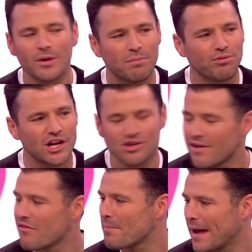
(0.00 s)
The
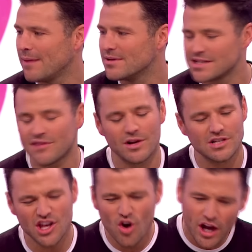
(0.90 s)
pressure of having babies, because
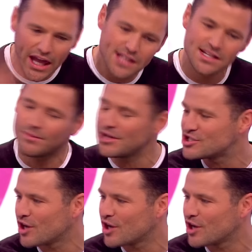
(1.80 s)
everyone's like, your kids are going to be yeah.